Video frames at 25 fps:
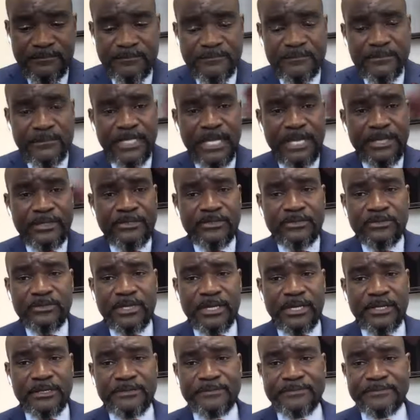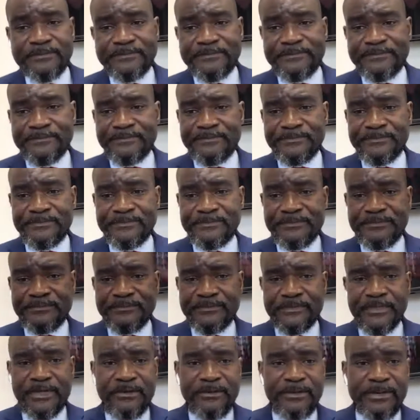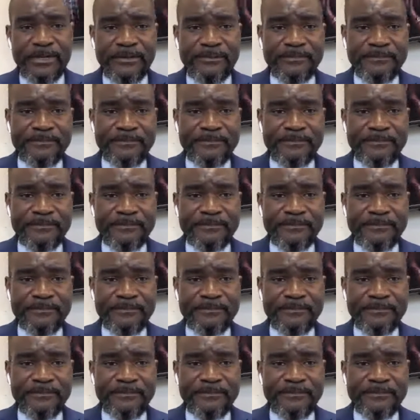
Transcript: I do that. All right.